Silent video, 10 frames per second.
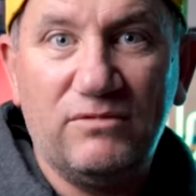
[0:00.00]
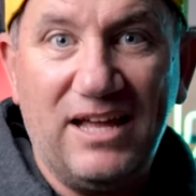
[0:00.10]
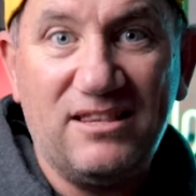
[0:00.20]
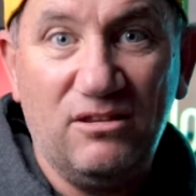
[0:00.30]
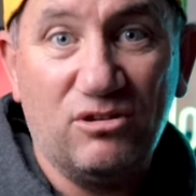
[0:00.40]

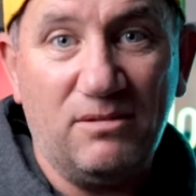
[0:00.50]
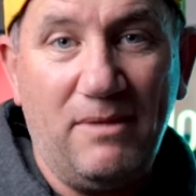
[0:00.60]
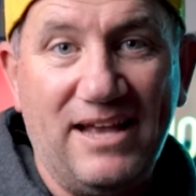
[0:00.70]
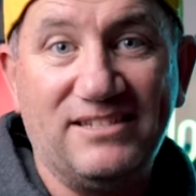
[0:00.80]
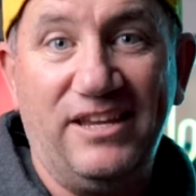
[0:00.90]
That looks
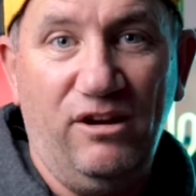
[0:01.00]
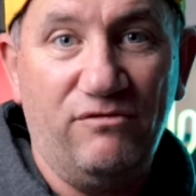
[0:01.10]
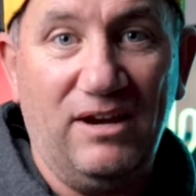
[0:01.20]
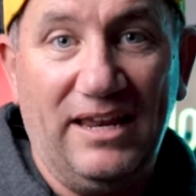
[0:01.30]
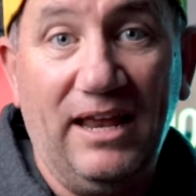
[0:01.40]
amazing.
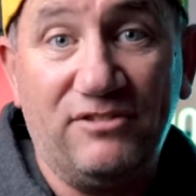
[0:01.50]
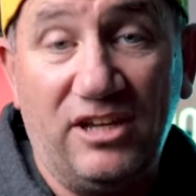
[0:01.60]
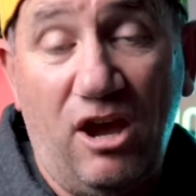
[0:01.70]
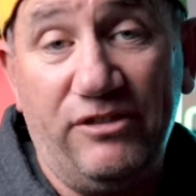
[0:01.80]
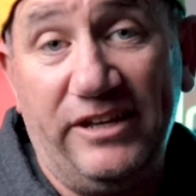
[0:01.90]
I'd really love to
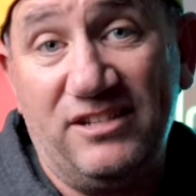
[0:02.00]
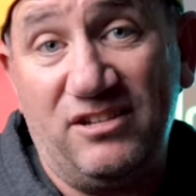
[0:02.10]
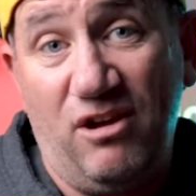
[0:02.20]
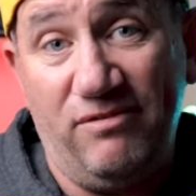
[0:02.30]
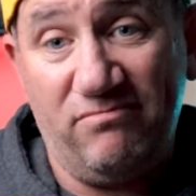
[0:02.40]
go there.
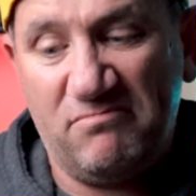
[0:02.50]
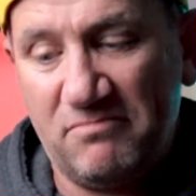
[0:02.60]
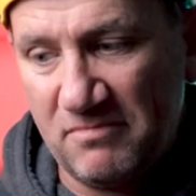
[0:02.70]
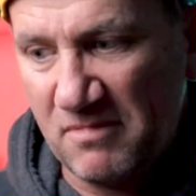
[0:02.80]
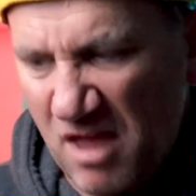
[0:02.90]
So
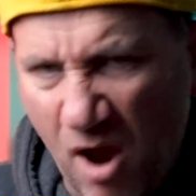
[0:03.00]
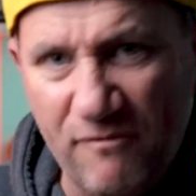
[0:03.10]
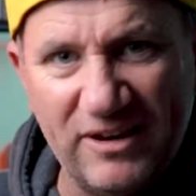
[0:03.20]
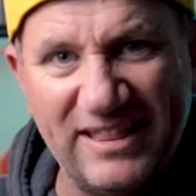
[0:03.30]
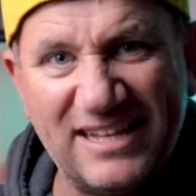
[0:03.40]

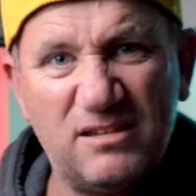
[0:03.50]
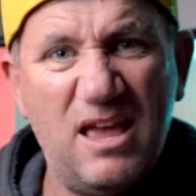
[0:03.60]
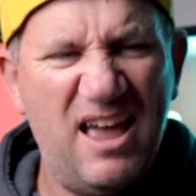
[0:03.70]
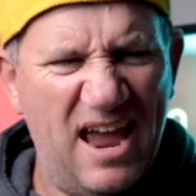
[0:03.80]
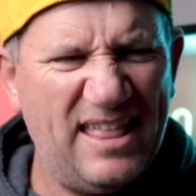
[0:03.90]
hopefully that's
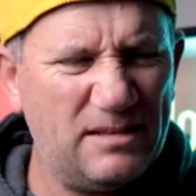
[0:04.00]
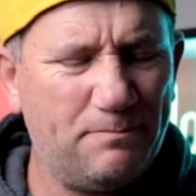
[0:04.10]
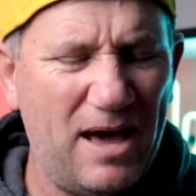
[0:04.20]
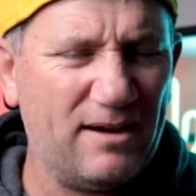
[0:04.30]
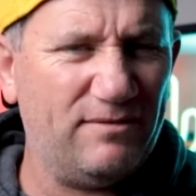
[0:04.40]

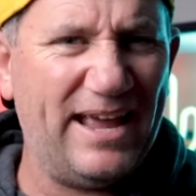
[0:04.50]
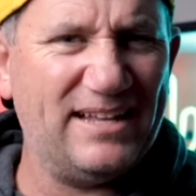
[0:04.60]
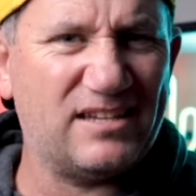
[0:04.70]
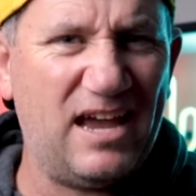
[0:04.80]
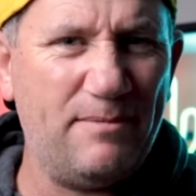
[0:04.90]
part of
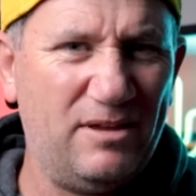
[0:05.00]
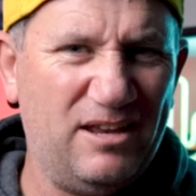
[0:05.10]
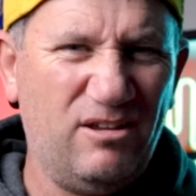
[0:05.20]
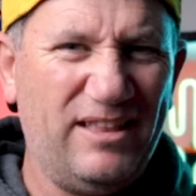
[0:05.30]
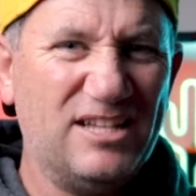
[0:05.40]
landscape,
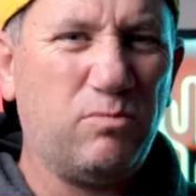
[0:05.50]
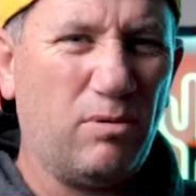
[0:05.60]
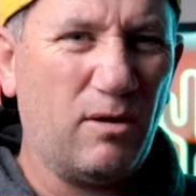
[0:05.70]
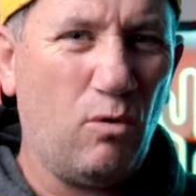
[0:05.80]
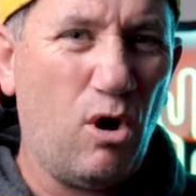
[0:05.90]
and that's
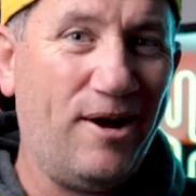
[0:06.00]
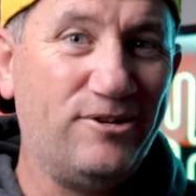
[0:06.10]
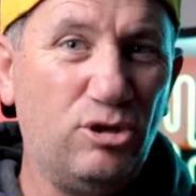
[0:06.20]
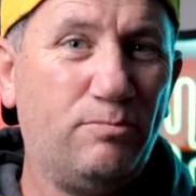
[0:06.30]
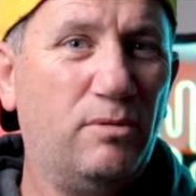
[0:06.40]
probably why I
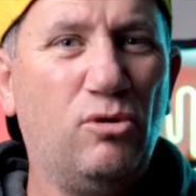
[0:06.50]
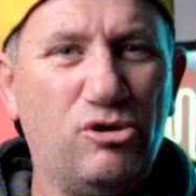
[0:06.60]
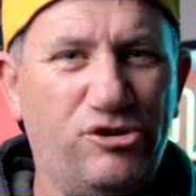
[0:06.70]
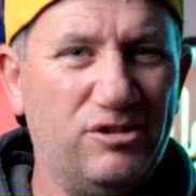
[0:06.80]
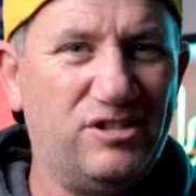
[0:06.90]
do put
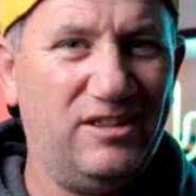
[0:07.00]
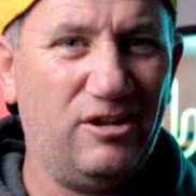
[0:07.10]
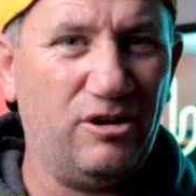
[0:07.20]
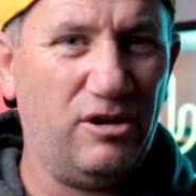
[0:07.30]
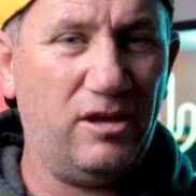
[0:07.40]
more shots in
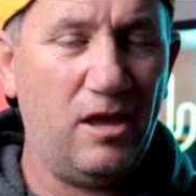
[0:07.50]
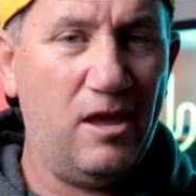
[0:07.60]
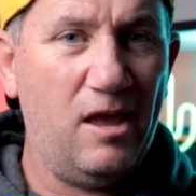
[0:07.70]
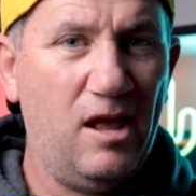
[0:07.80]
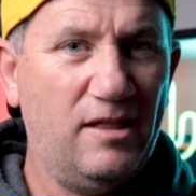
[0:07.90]

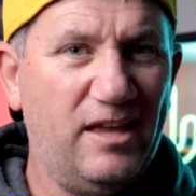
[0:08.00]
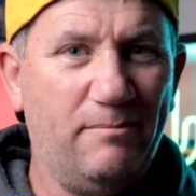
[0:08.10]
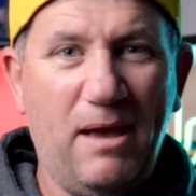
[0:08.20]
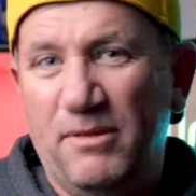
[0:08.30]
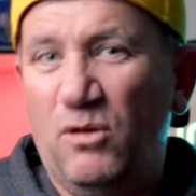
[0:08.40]

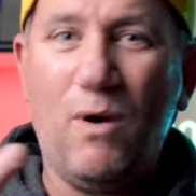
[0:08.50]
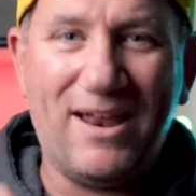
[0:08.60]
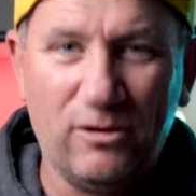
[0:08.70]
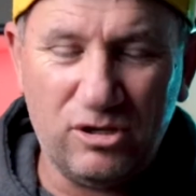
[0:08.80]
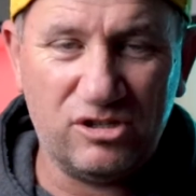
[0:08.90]
than maybe the
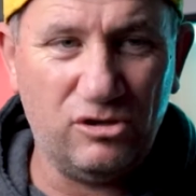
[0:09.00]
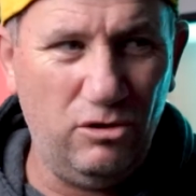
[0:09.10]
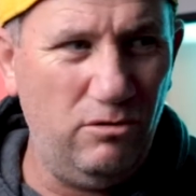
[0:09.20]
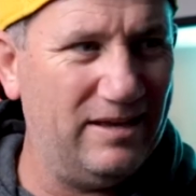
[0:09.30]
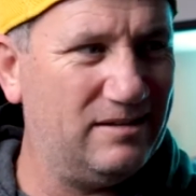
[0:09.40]
one or the
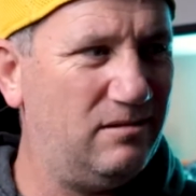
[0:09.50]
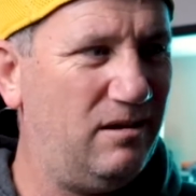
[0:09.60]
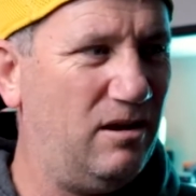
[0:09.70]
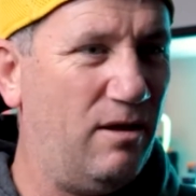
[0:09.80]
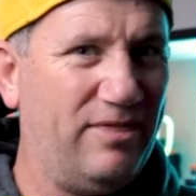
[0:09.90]
two. And
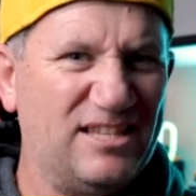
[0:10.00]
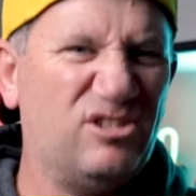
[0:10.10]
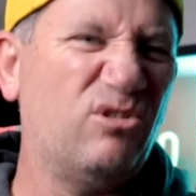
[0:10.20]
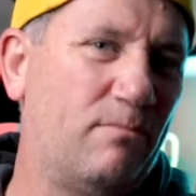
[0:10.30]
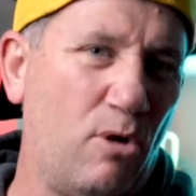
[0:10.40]
that's
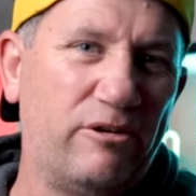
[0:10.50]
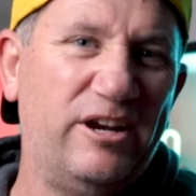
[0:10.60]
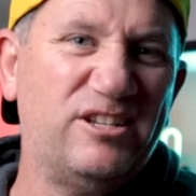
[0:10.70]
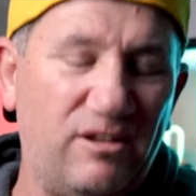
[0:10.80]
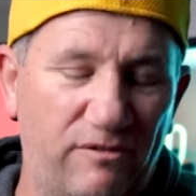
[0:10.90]
sort of my
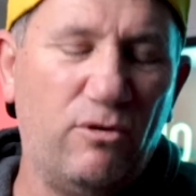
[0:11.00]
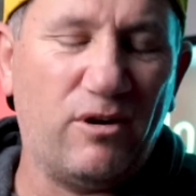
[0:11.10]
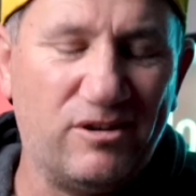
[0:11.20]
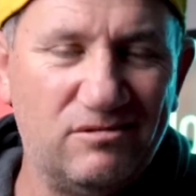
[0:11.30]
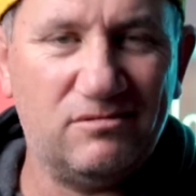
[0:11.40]
reasoning. I thought
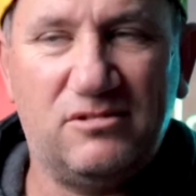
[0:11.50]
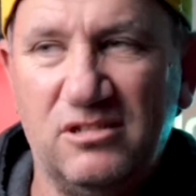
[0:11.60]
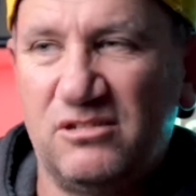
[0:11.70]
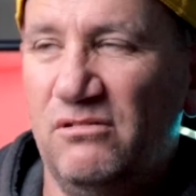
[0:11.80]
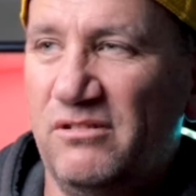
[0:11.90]
I'd
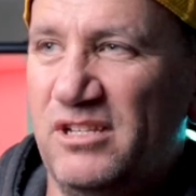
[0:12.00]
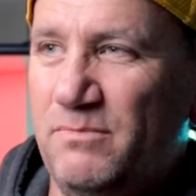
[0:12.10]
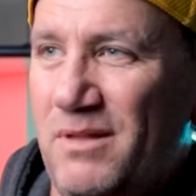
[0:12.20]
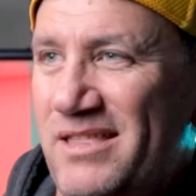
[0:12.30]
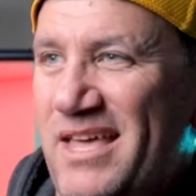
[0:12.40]
just sort of
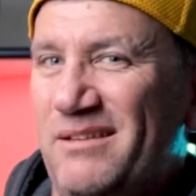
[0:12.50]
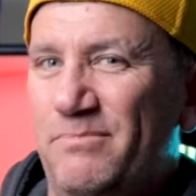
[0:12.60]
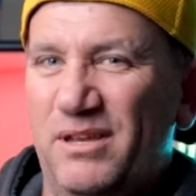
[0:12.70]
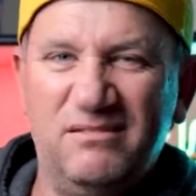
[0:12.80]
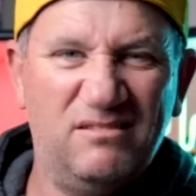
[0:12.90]
explain that a
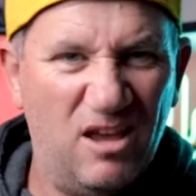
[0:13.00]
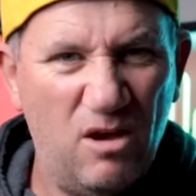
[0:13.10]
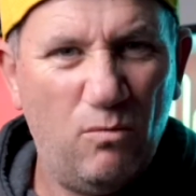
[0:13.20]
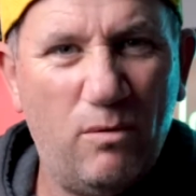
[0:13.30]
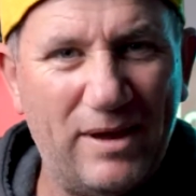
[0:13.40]
bit
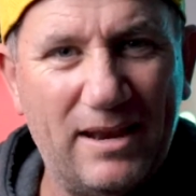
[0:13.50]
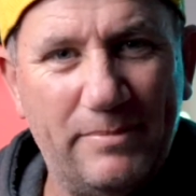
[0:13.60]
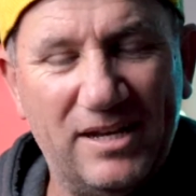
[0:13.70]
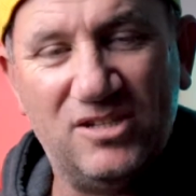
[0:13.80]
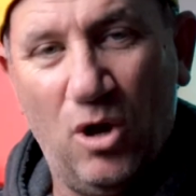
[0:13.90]
while we had a
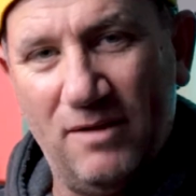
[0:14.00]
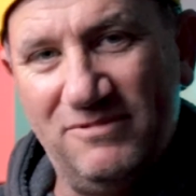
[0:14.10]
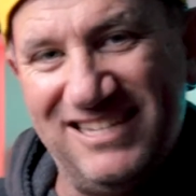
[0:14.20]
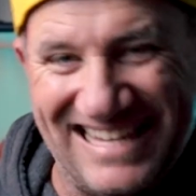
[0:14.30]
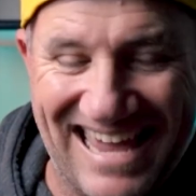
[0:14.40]
bit of time
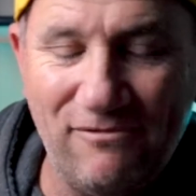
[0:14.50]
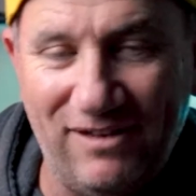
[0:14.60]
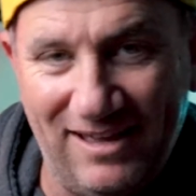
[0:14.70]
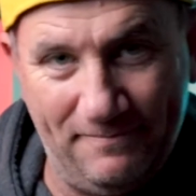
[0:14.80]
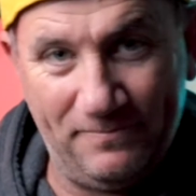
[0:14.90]

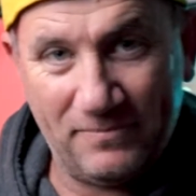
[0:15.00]
together.